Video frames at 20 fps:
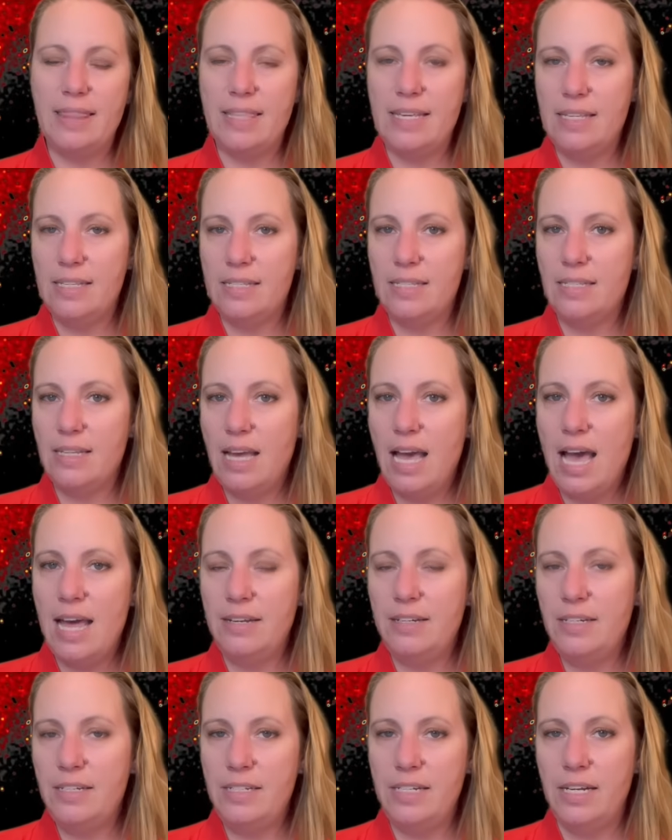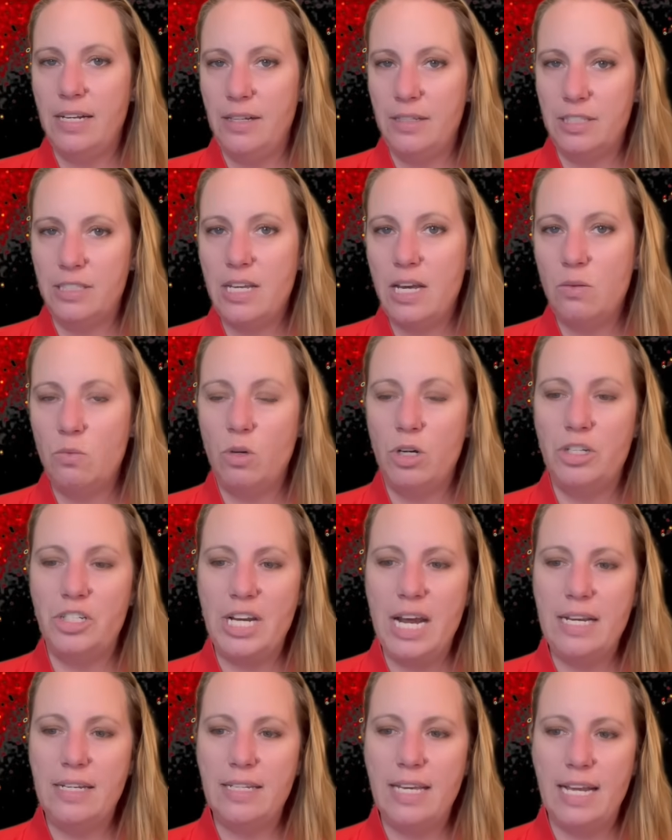this anti-tail sunward
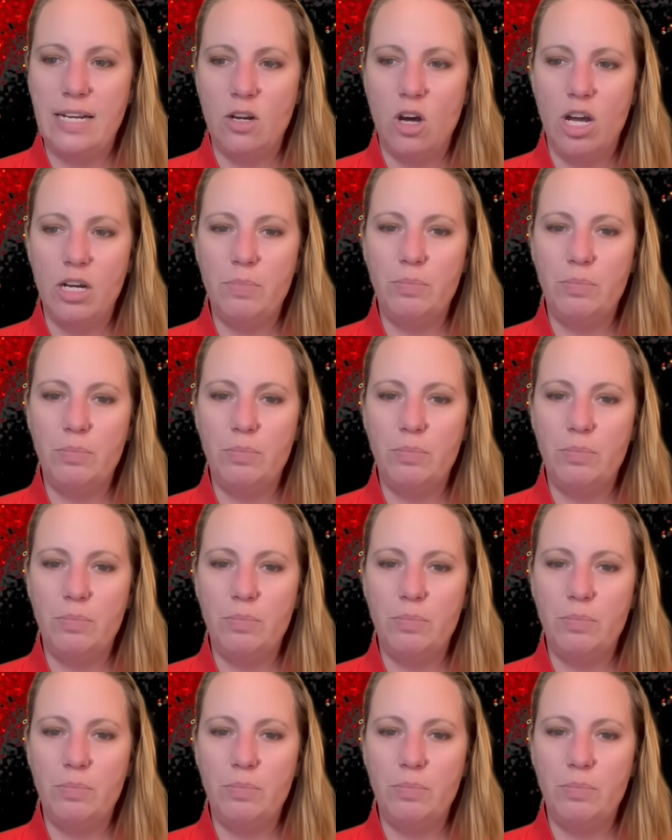jet cannot